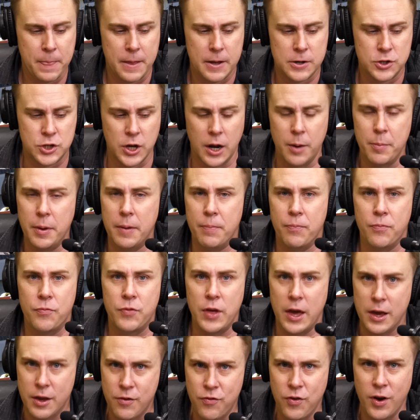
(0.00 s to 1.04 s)
Gentlemen,
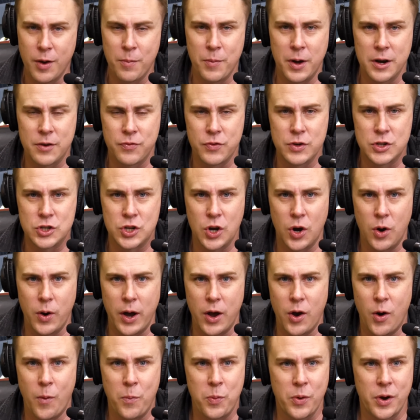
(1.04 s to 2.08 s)
thank you very much for the show. I
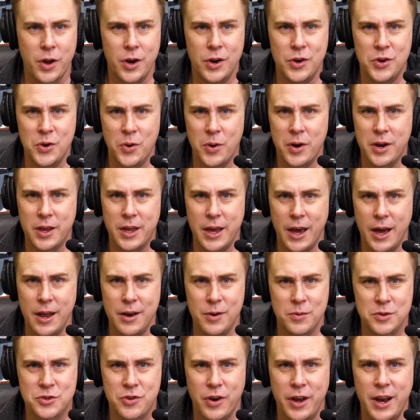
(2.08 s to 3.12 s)
hope we're going to do it again. It
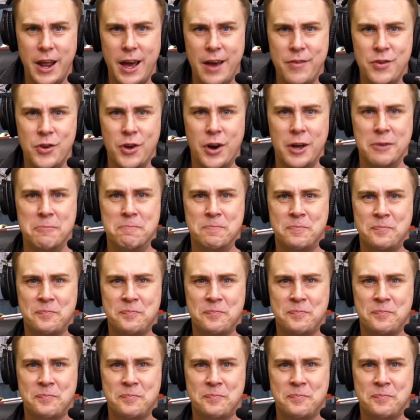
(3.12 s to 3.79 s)
was great having you on.